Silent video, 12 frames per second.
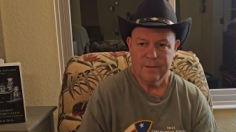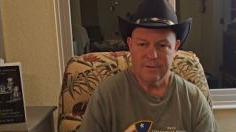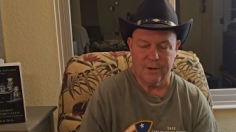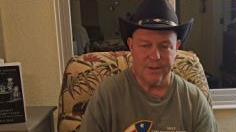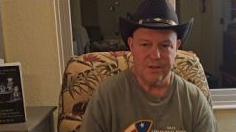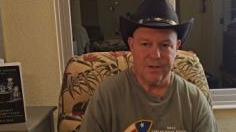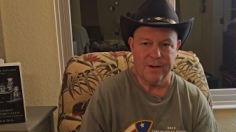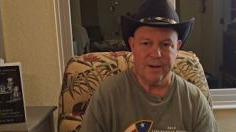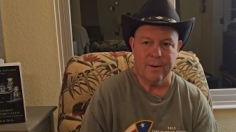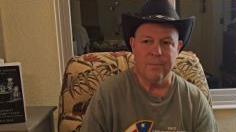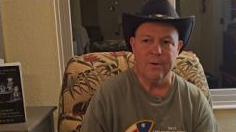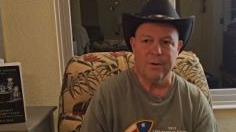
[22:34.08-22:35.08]
Tulsi
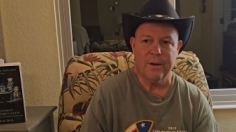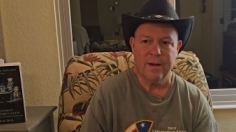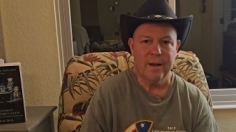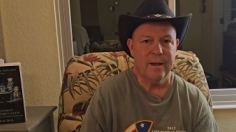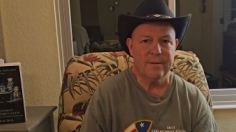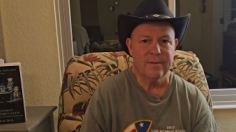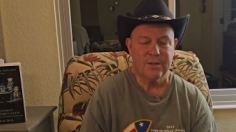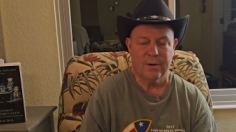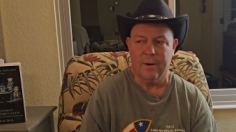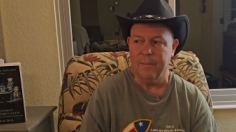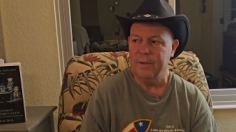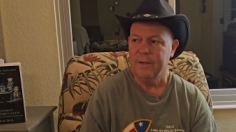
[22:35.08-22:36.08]
Gabbard, and
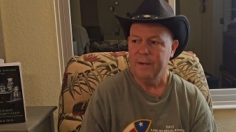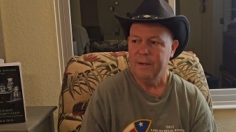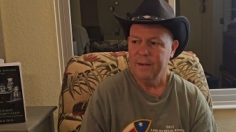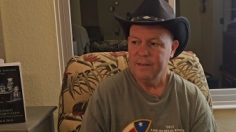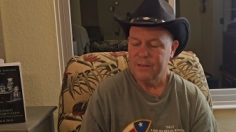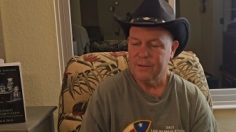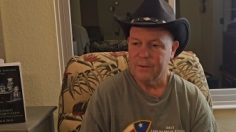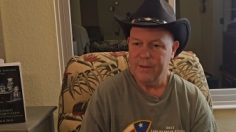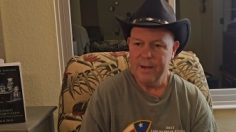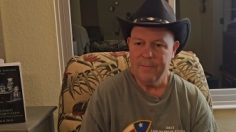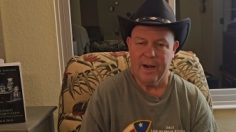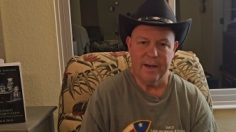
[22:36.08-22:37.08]
Trump. So
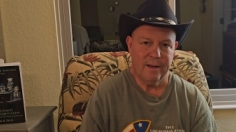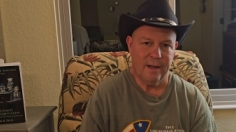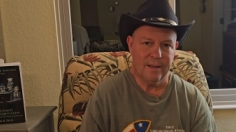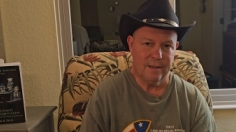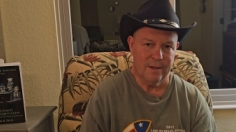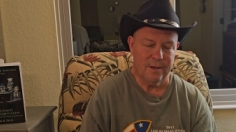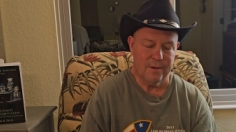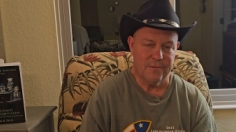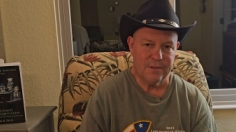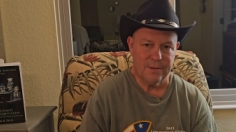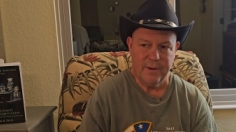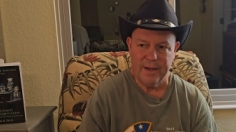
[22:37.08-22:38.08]
they might not
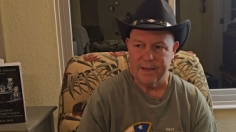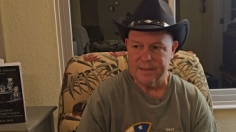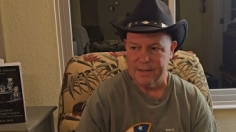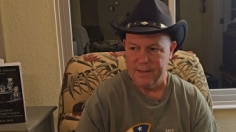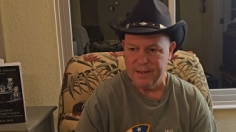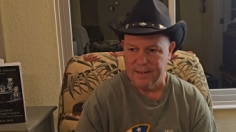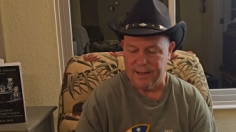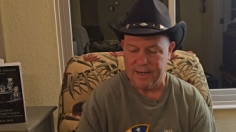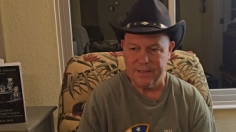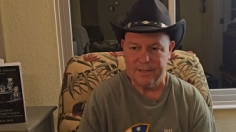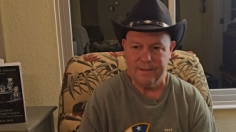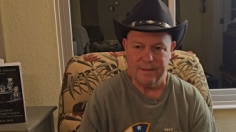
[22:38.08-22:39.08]
live to make it to the
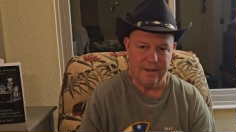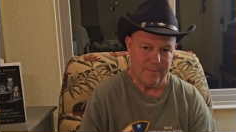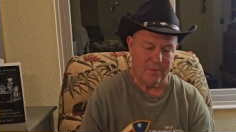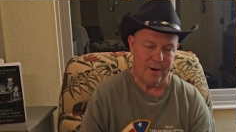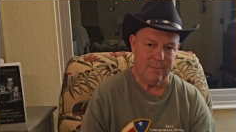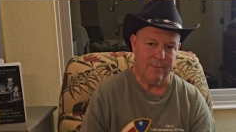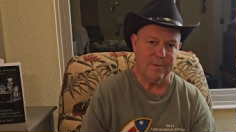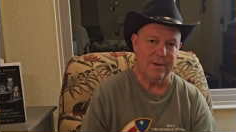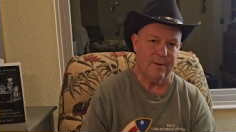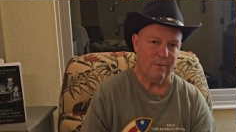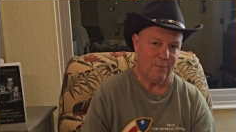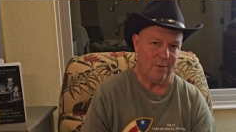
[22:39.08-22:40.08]
election, and they probably
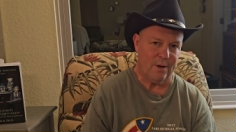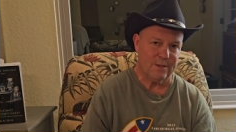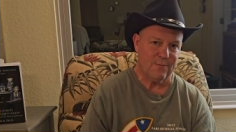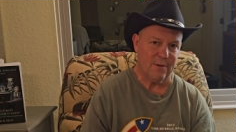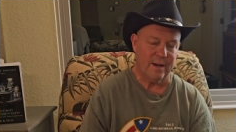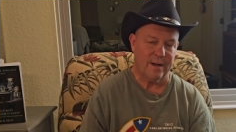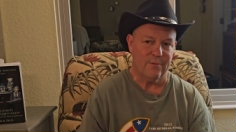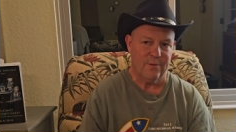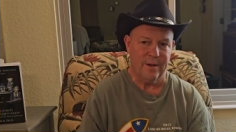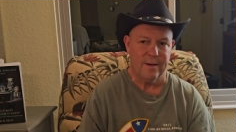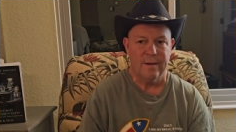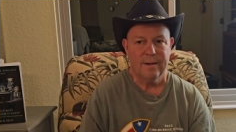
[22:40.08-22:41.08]
have a false flag
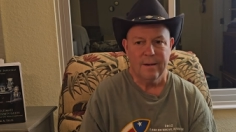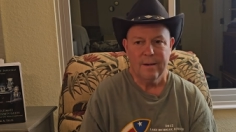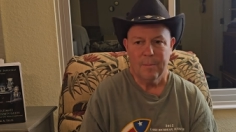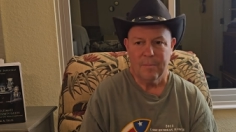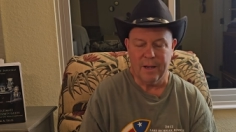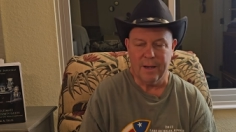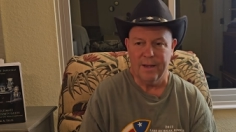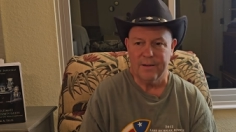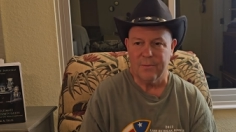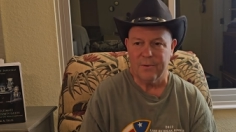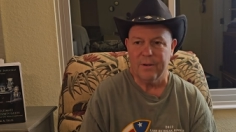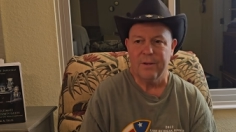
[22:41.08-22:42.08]
event
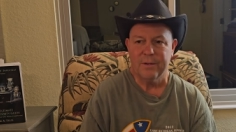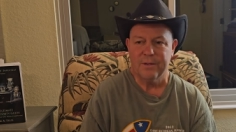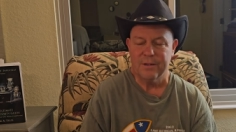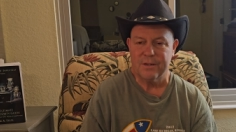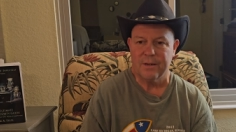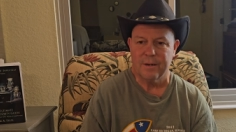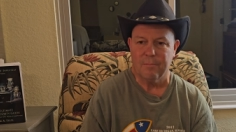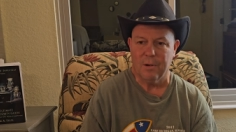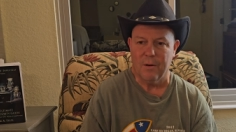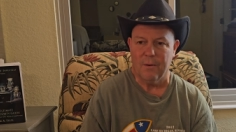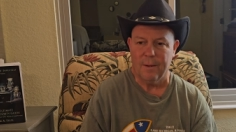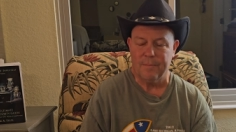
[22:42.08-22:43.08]
planned where they're just going to
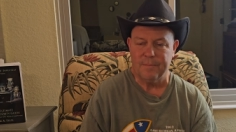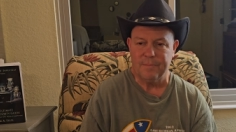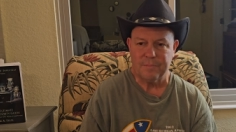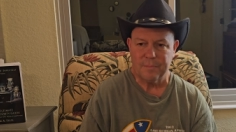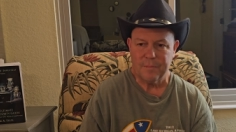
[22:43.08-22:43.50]
blow up